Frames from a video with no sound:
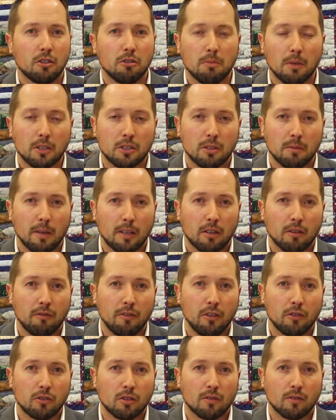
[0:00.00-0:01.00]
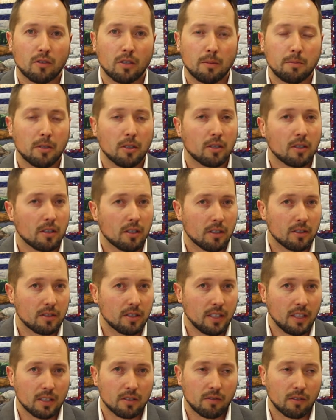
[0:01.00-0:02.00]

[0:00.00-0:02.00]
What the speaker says: too much about the future of cryptocurrency.